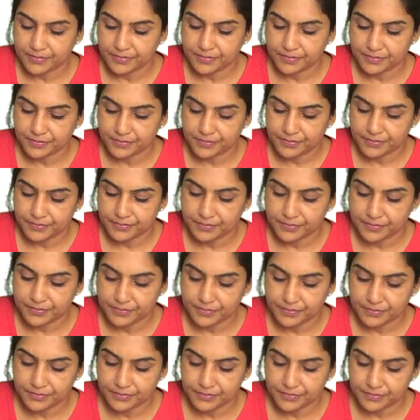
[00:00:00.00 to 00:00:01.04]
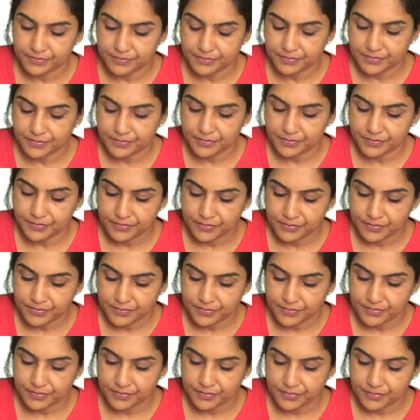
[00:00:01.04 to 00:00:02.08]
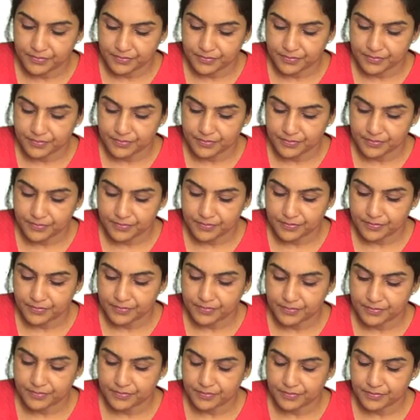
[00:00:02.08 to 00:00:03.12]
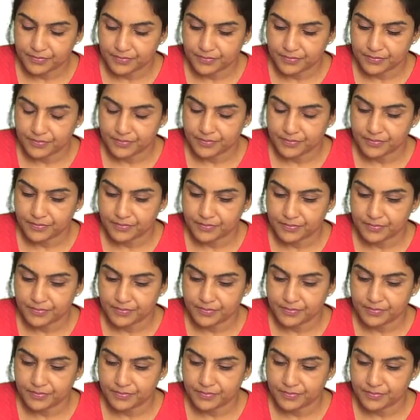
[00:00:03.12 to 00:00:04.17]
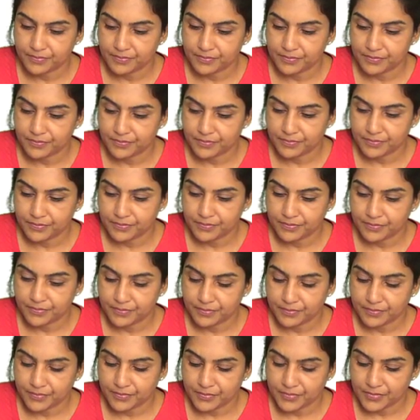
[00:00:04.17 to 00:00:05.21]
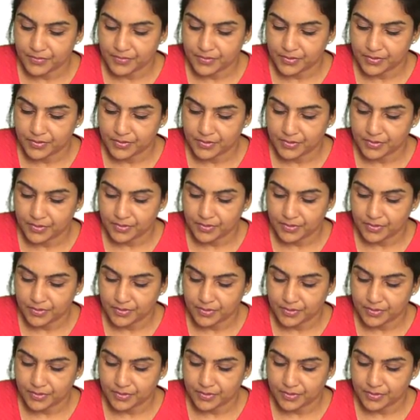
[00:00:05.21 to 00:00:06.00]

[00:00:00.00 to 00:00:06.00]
Nobody speaks.